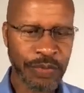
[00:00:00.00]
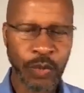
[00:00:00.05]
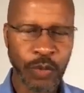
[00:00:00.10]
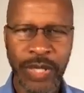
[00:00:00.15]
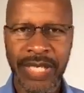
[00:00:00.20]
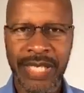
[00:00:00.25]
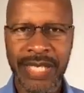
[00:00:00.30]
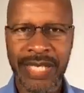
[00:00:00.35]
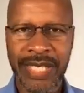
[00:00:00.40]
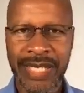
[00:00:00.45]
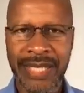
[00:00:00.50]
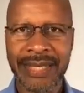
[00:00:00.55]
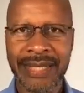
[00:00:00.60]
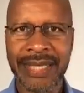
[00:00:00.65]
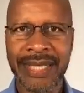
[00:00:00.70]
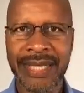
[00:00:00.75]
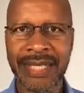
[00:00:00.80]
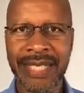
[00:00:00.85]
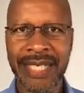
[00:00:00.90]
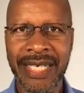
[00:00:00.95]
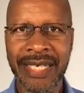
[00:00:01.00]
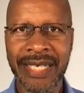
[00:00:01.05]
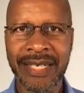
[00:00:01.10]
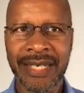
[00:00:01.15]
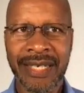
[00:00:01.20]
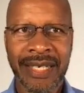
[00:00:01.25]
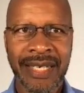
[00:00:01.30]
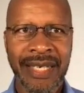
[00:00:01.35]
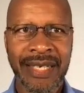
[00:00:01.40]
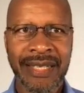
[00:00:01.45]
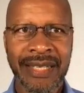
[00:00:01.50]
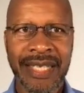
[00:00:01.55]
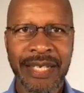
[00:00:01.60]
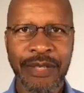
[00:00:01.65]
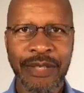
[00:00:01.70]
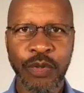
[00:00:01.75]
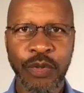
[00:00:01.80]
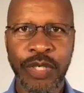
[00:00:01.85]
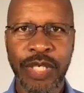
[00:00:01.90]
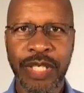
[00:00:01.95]
quick, easy link
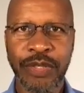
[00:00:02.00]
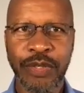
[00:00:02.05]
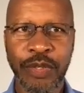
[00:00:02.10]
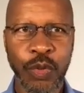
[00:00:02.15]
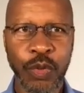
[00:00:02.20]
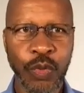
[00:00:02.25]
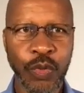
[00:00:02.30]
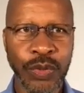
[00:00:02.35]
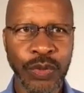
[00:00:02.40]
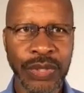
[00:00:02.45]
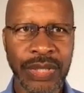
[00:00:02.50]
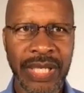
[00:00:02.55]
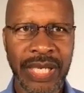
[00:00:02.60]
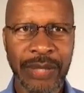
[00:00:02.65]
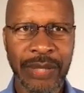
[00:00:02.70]
that you can use.